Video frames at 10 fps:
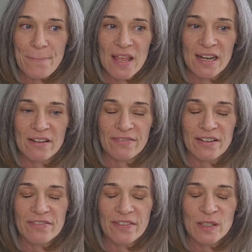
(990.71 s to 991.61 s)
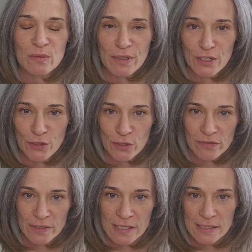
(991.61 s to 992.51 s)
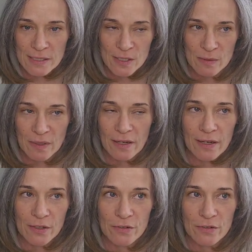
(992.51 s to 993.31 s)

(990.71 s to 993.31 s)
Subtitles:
and if I felt my nervous system kind